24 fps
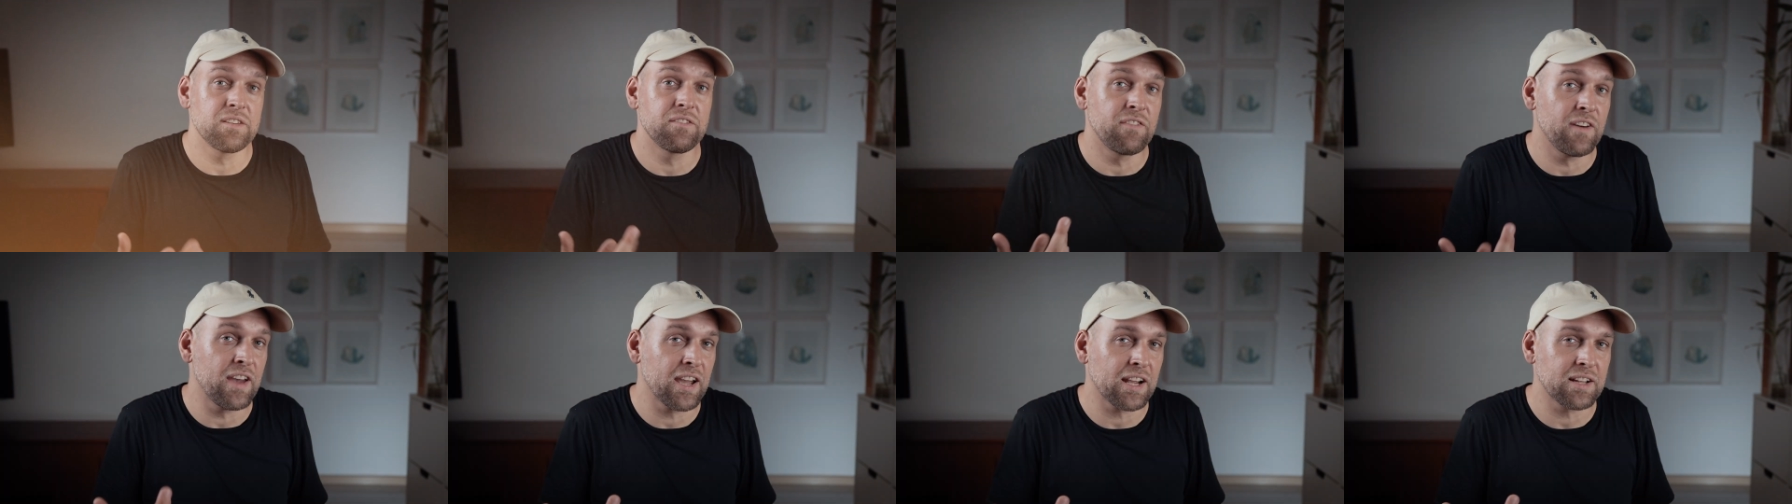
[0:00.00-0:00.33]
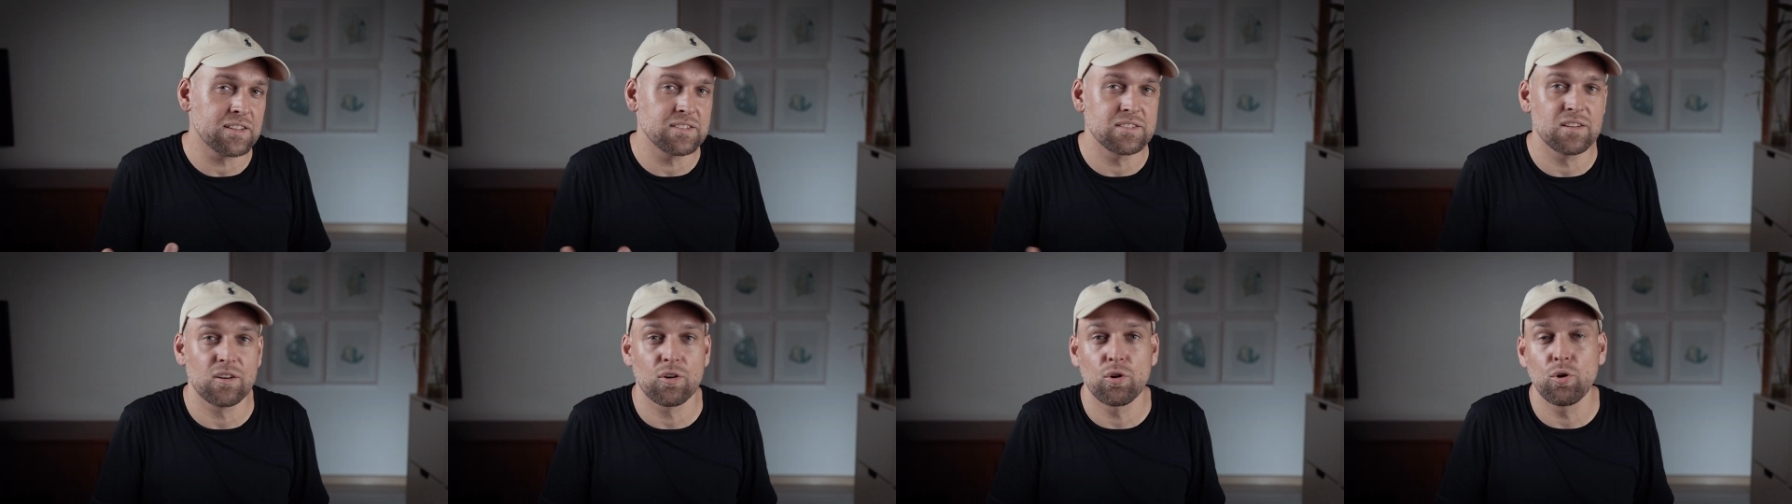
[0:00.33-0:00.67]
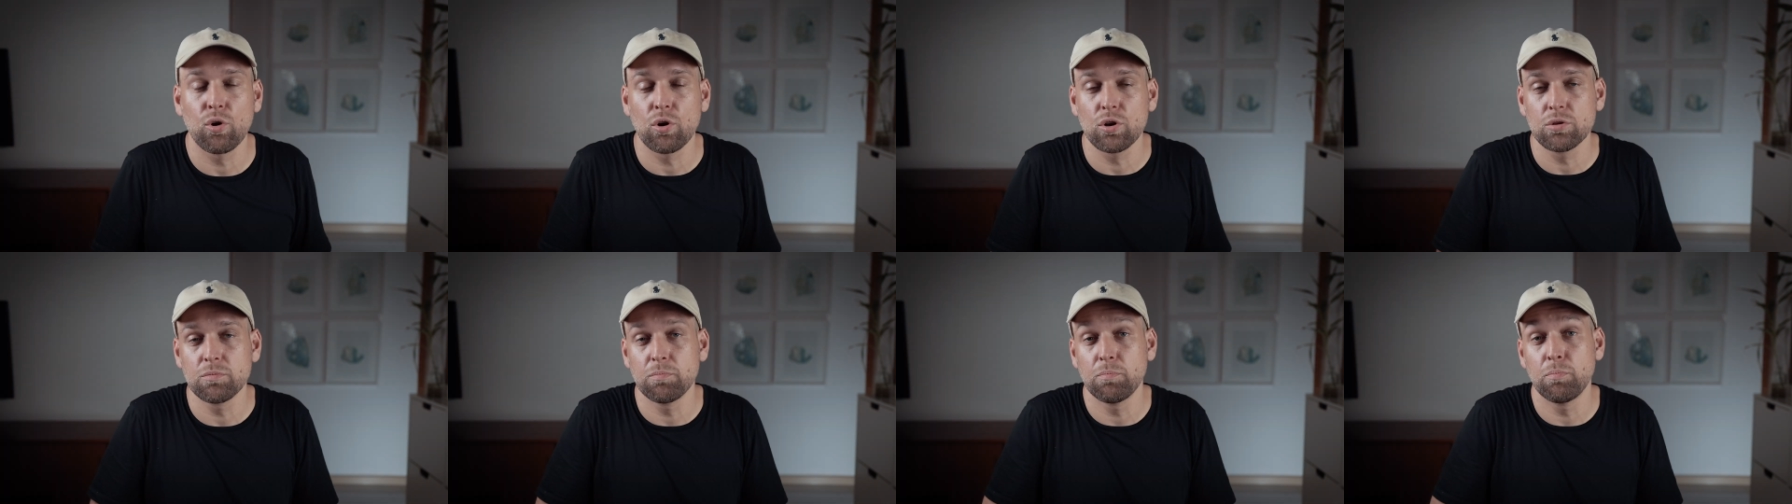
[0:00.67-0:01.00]
effects are
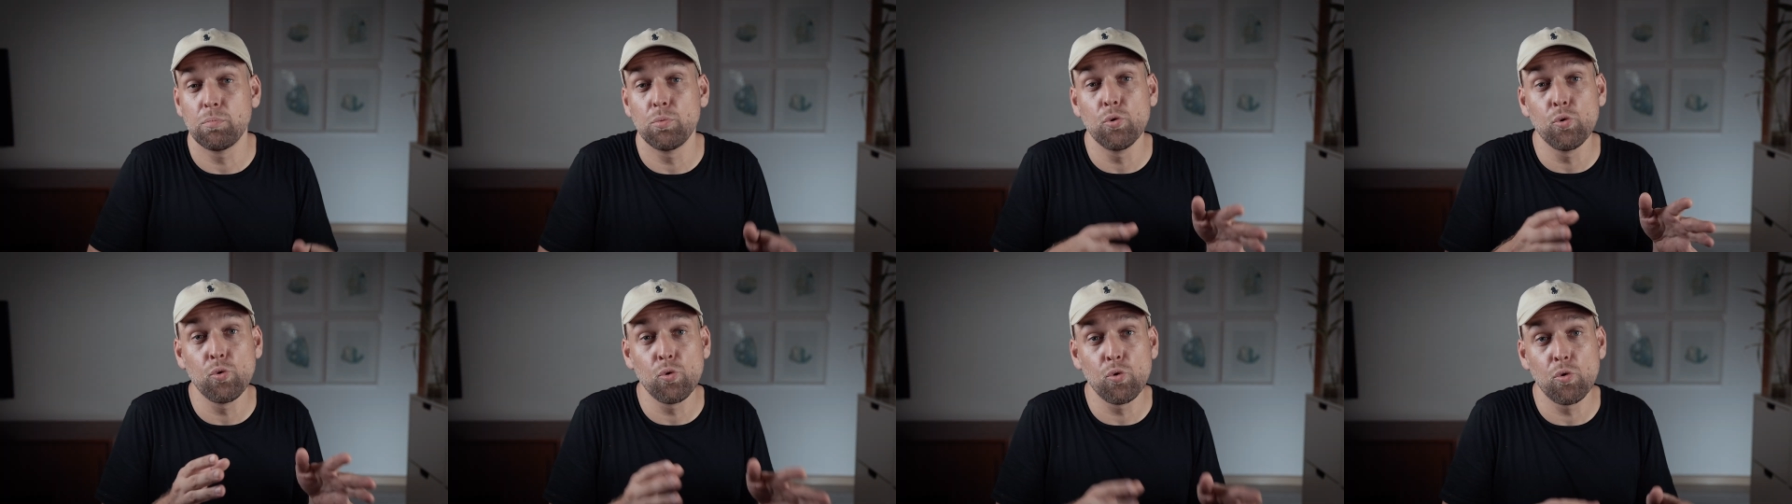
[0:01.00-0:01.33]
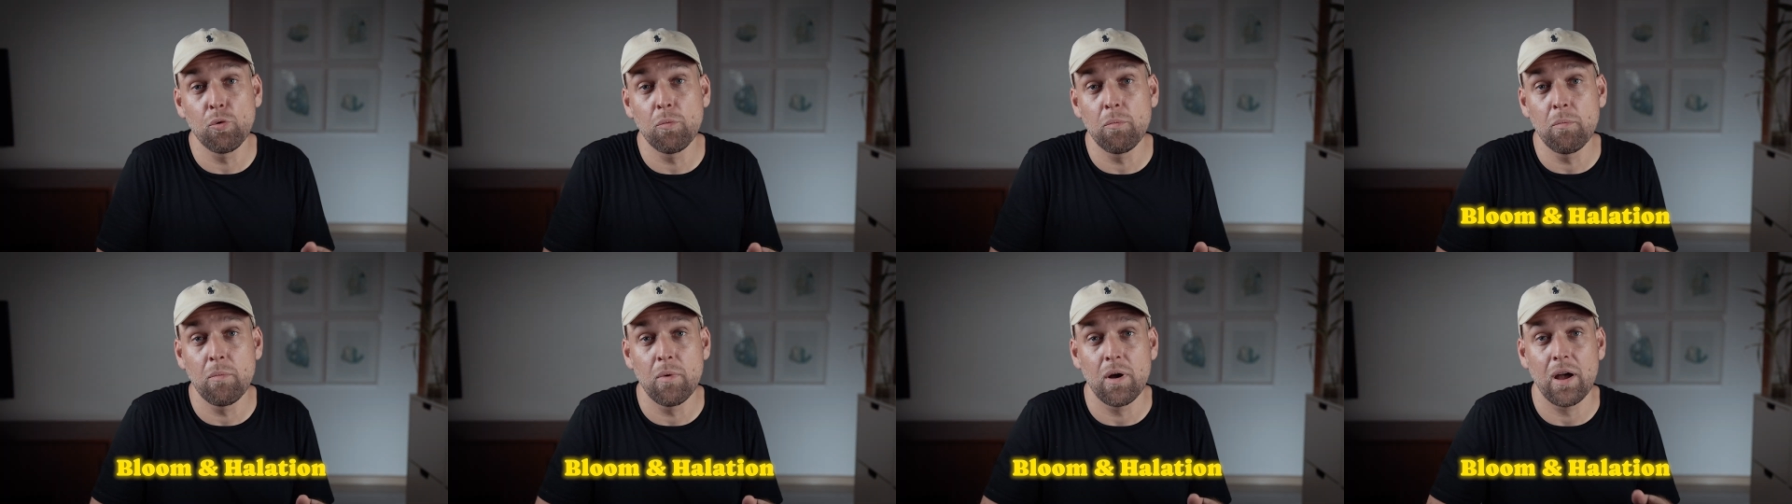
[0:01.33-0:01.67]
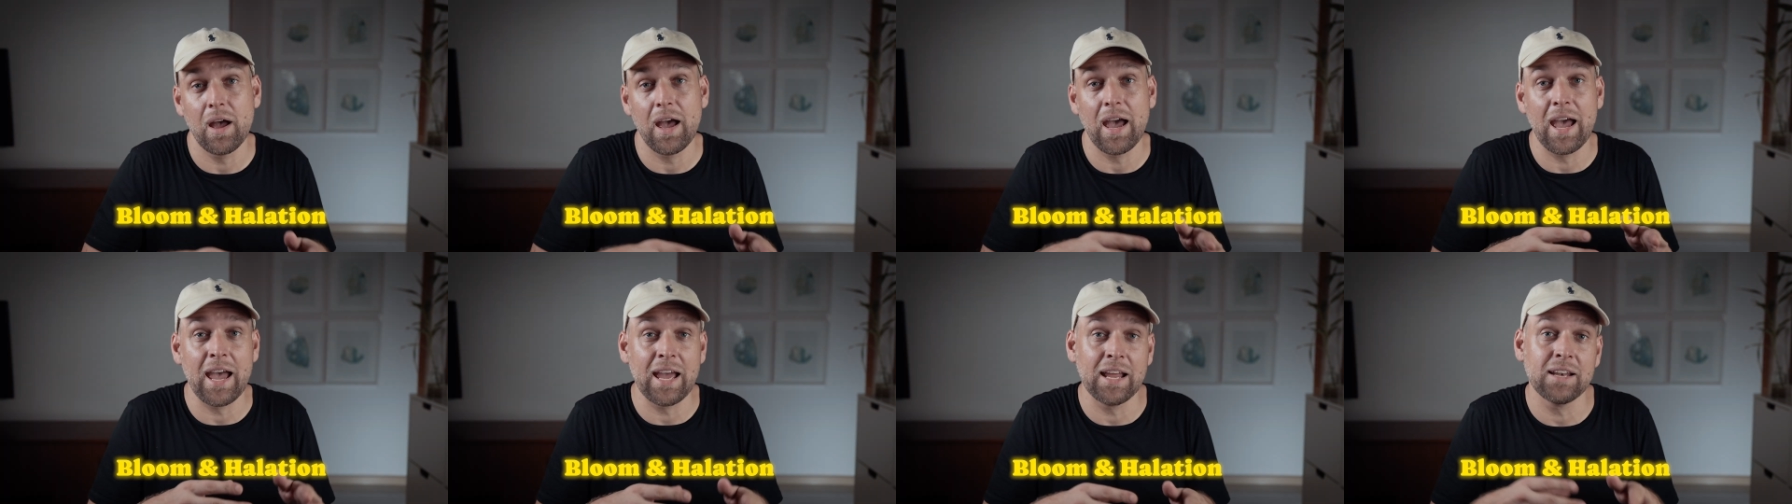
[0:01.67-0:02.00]
called bloom
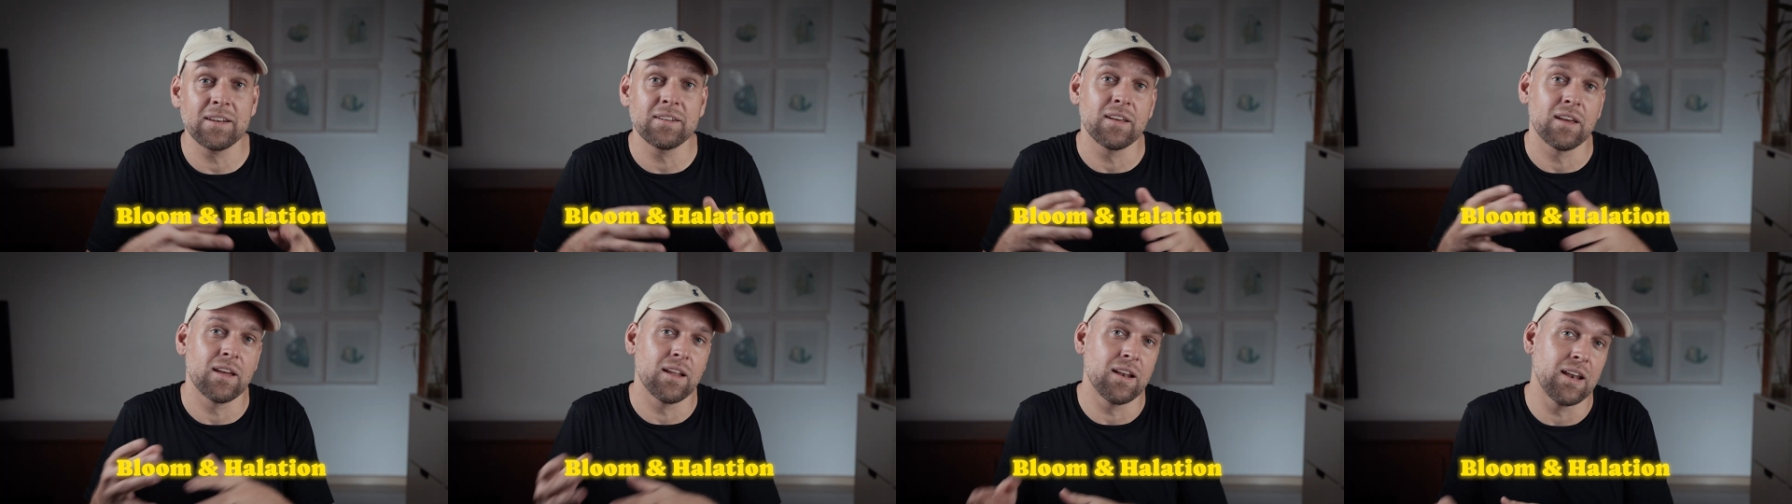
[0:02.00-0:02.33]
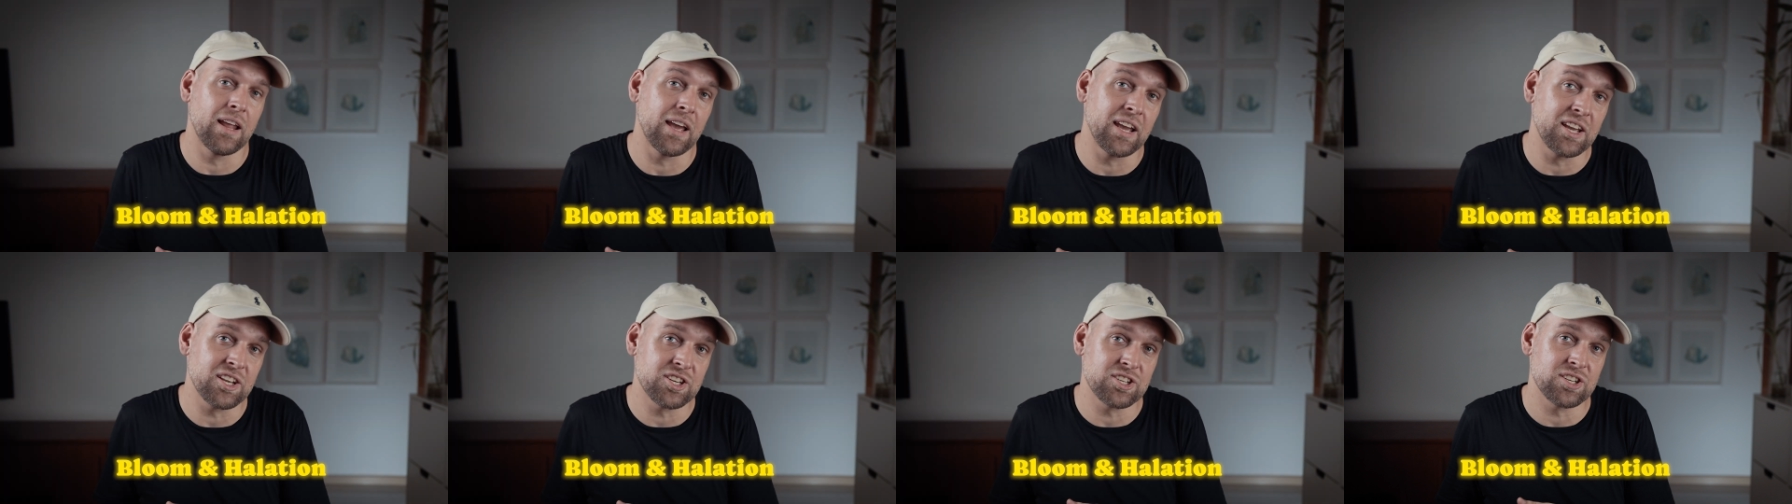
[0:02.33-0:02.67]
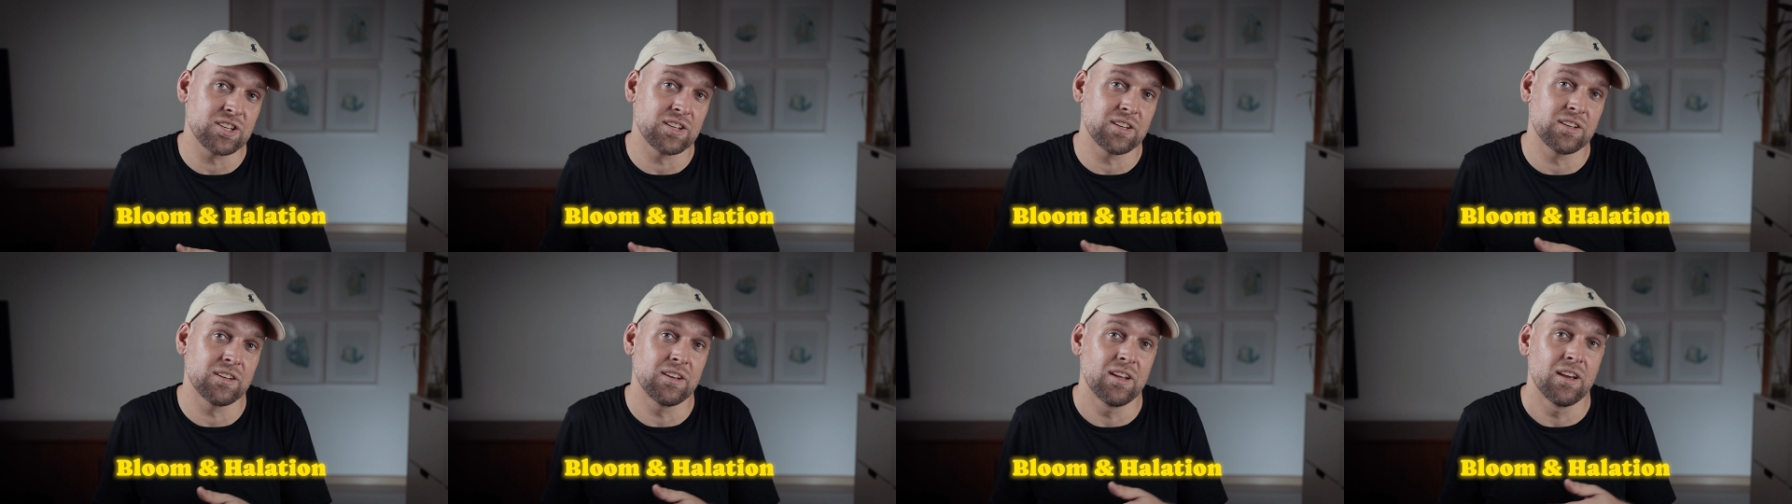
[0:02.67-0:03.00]
and
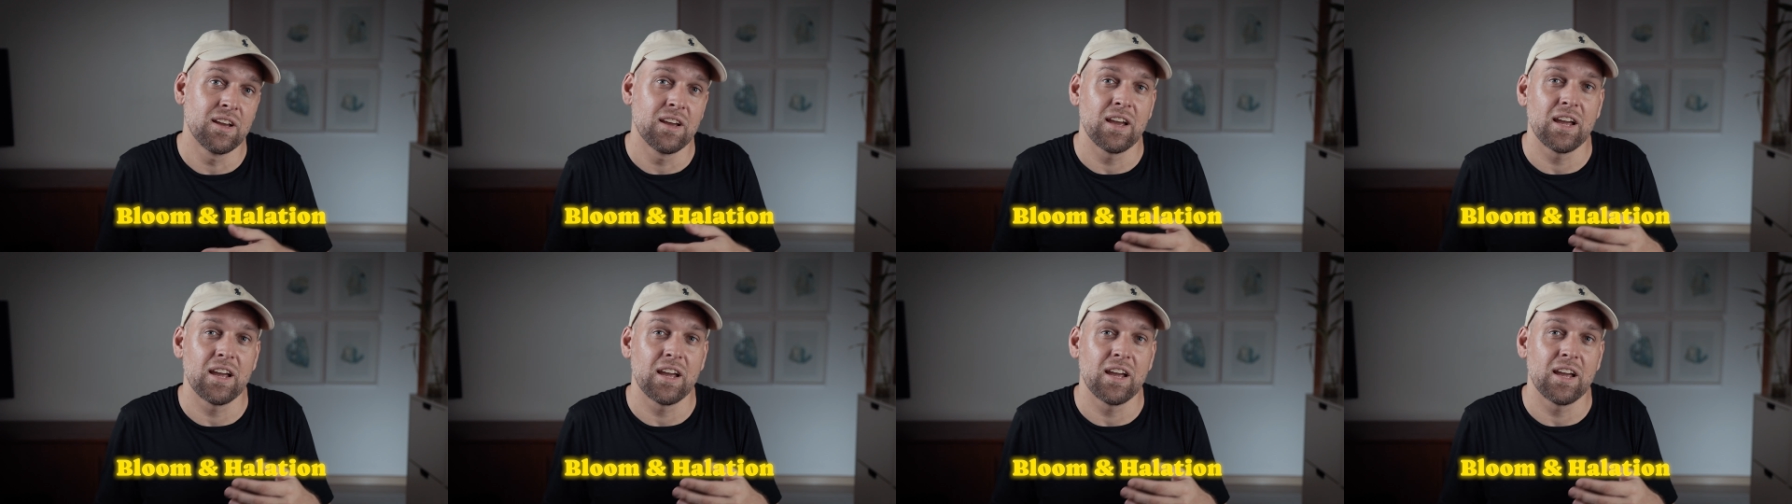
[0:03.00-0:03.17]
halation